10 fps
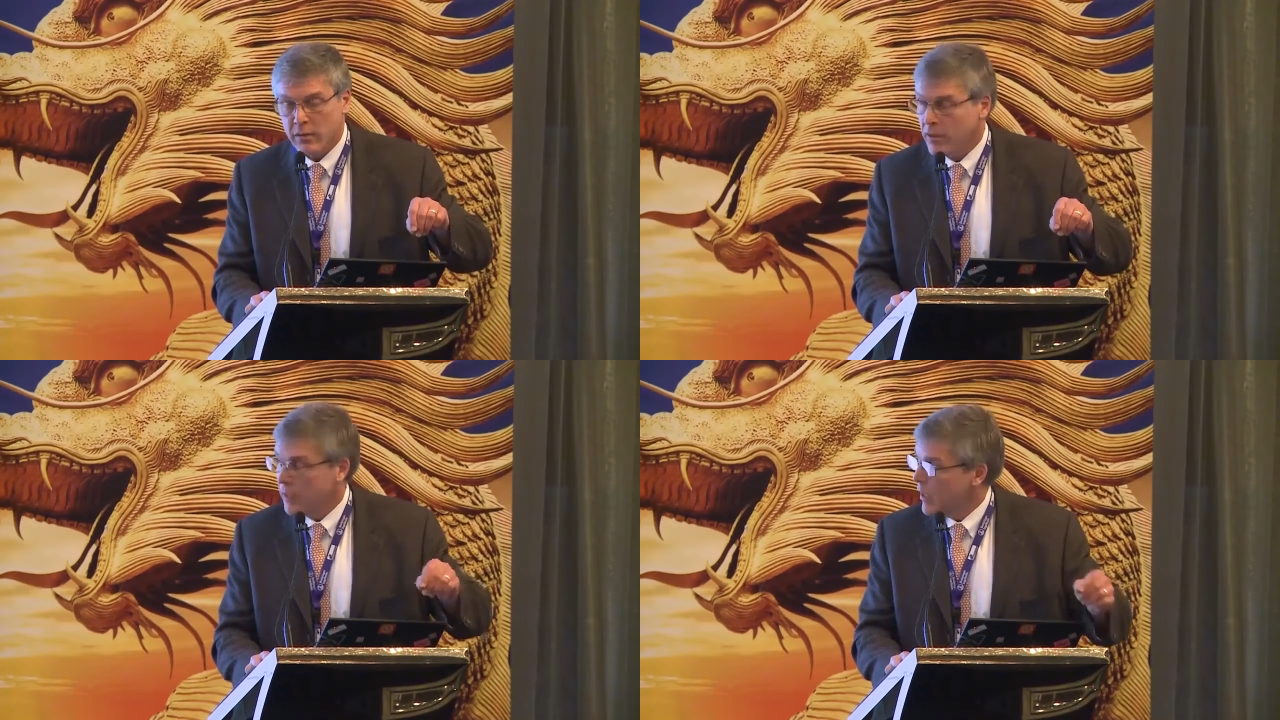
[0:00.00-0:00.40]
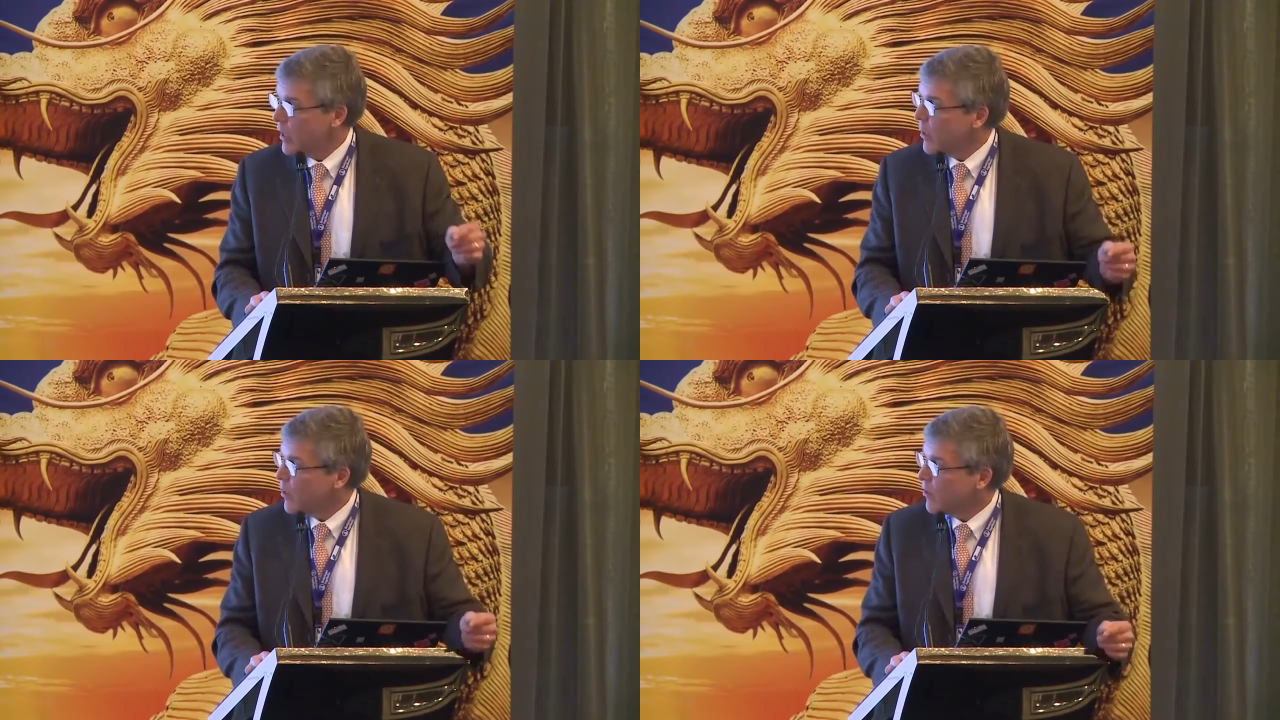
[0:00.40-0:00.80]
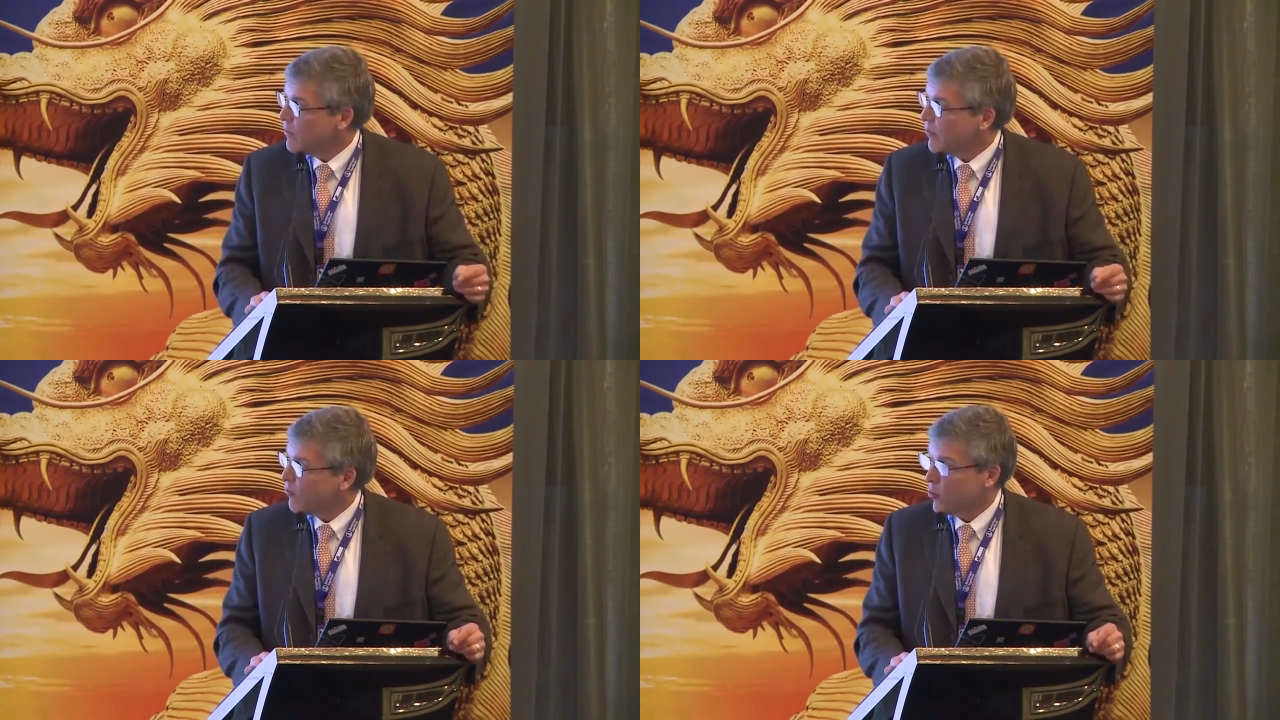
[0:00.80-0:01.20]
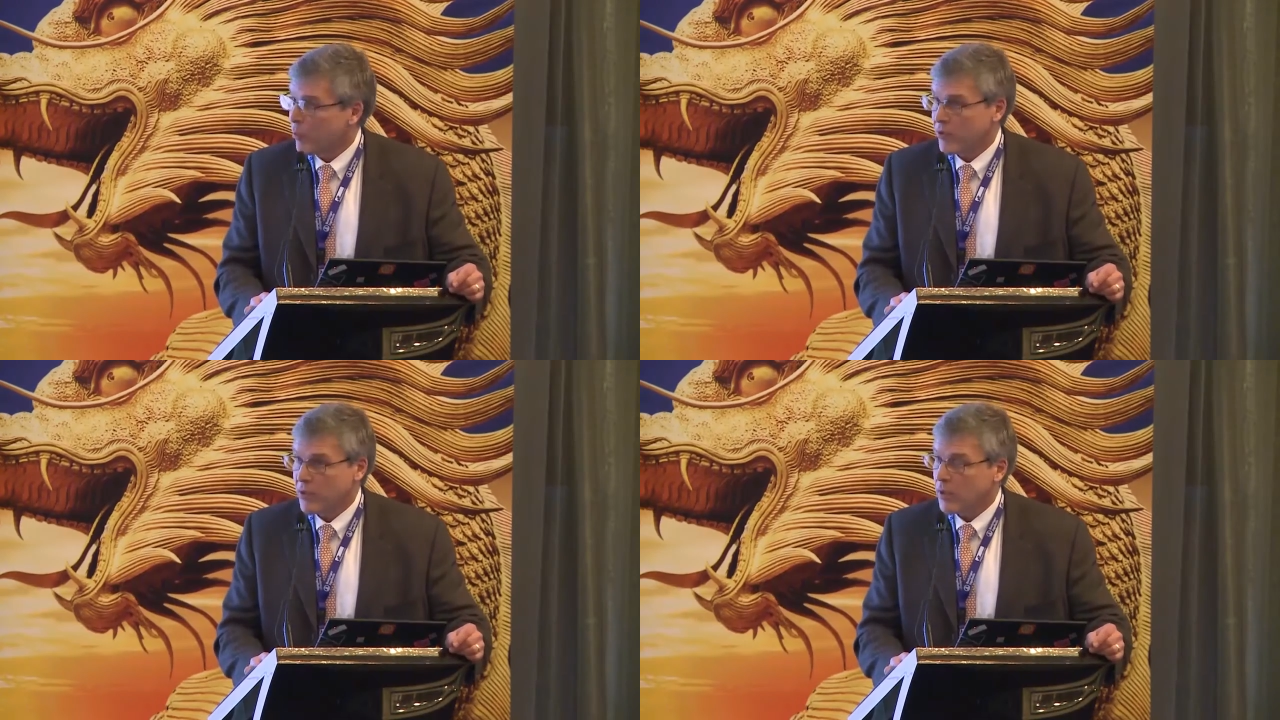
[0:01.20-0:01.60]
it is about
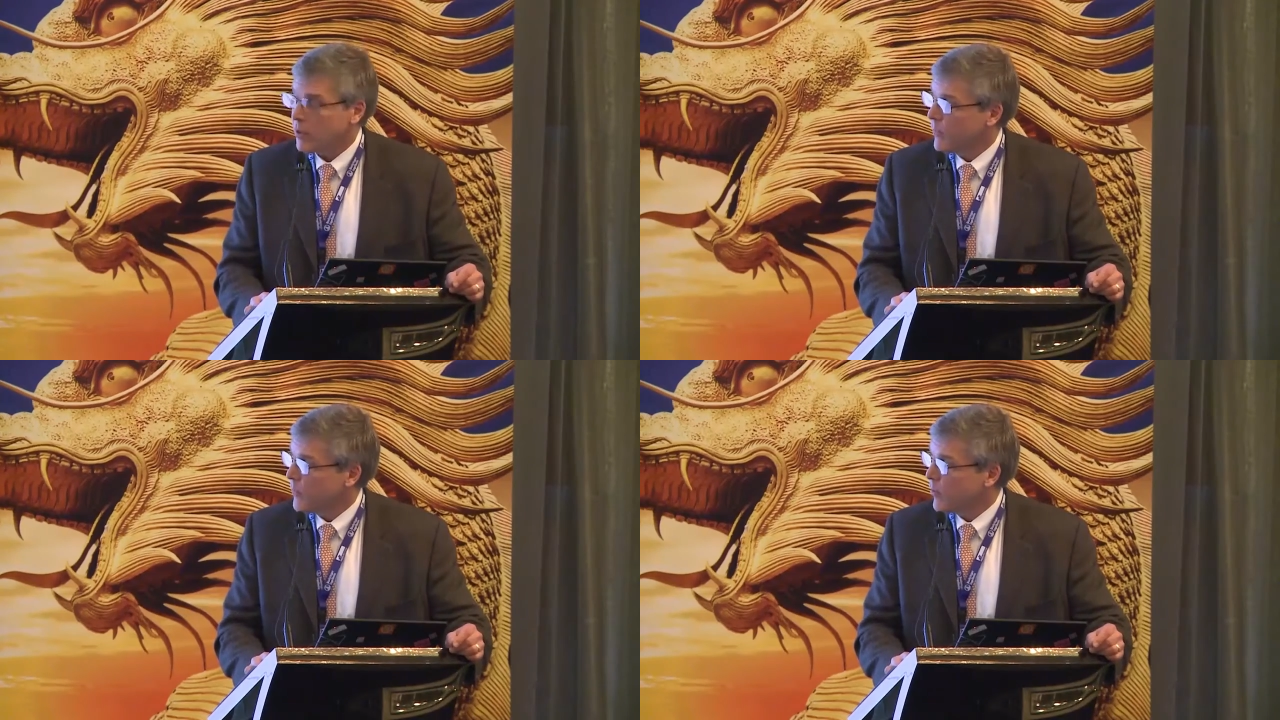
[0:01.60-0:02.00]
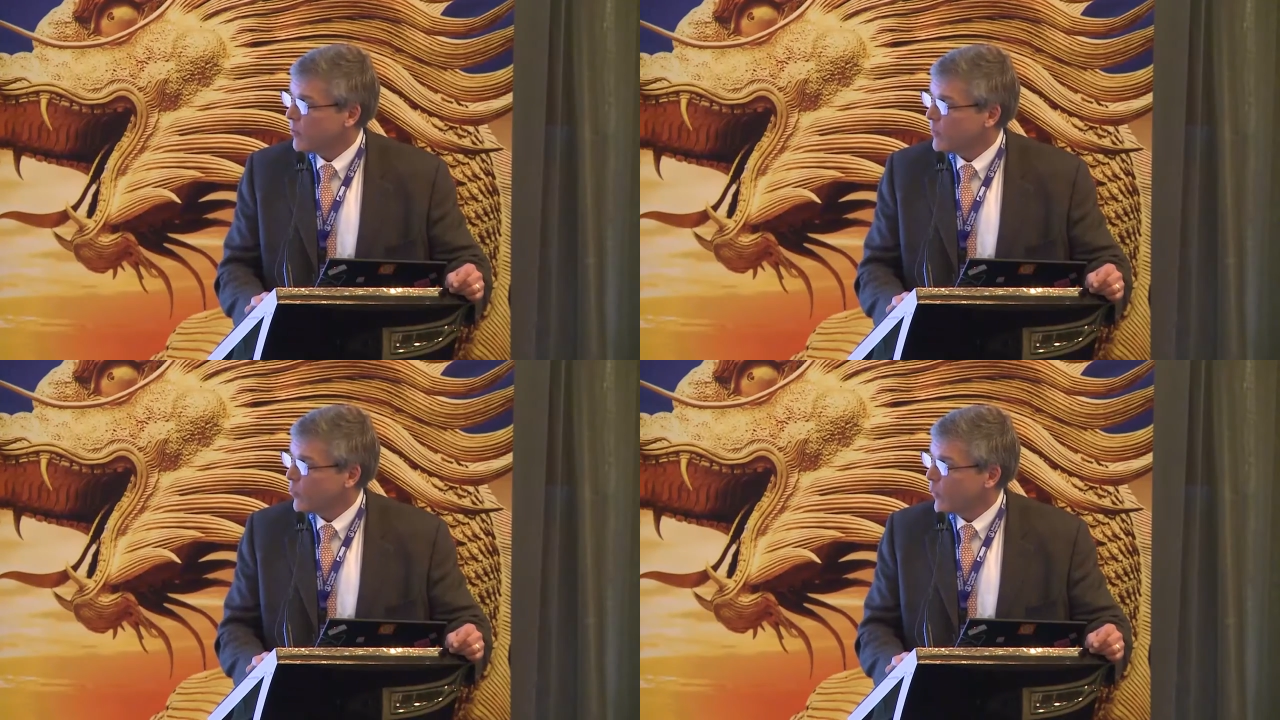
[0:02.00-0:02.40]
4%. It's a simple